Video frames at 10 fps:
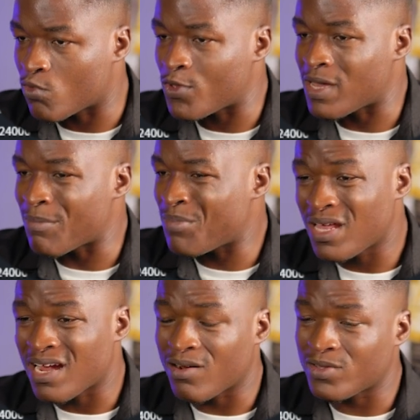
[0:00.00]
but you can
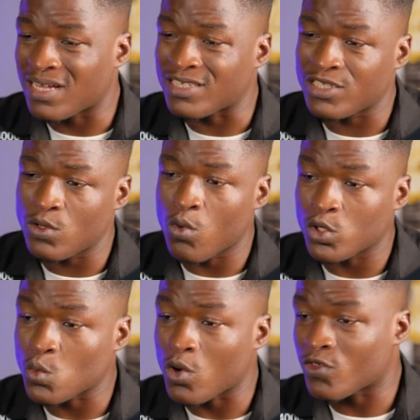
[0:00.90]
play around and see
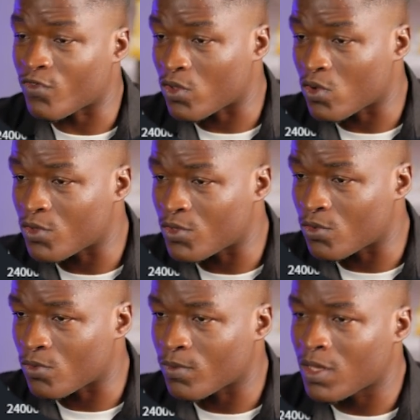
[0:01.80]
what works for your
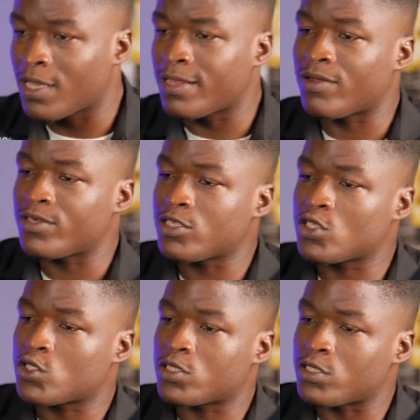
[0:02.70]
audio. Now, this
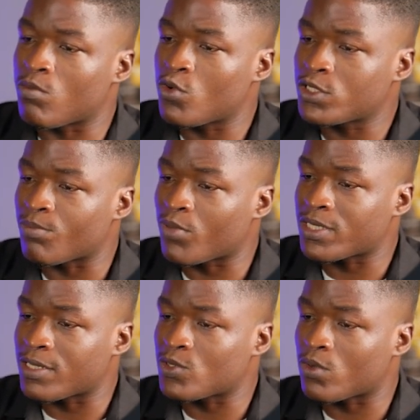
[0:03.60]
is the most
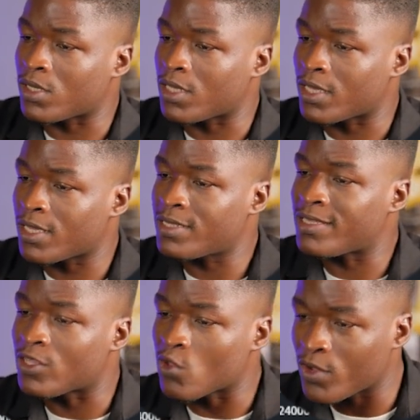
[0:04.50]
important one here,
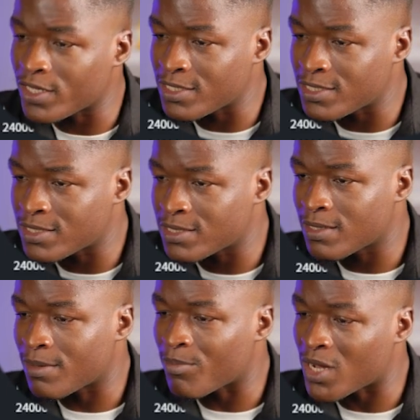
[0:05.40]
the noise
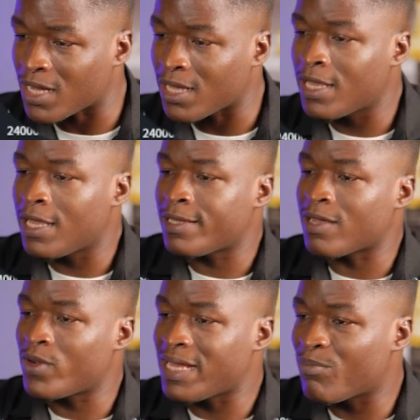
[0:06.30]
bar.
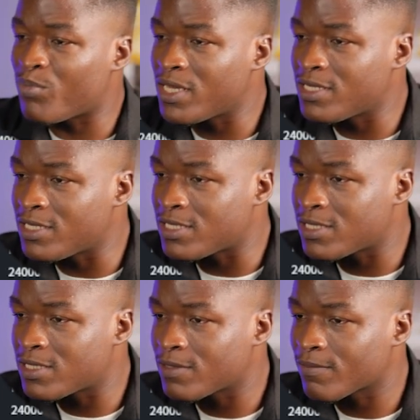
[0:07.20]
Now, when I play
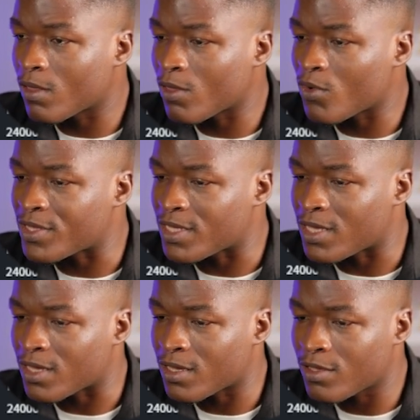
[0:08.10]
this noise
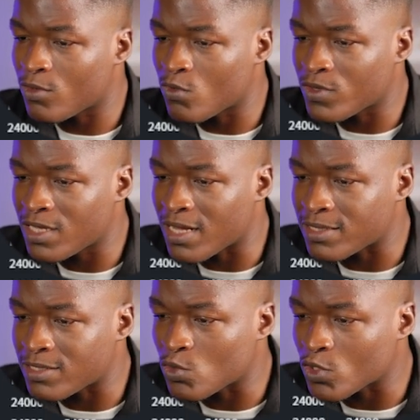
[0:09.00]
here, you see
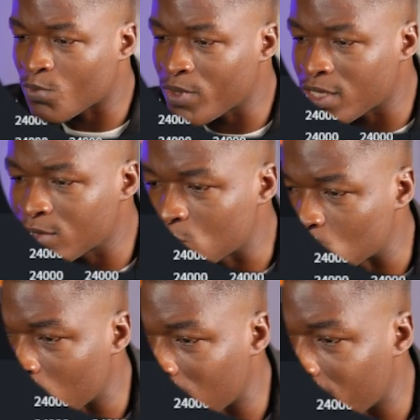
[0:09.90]
that it was peaking
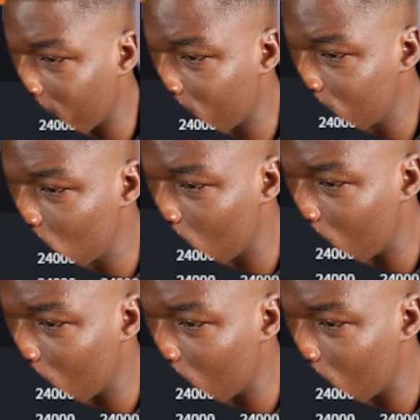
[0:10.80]
to around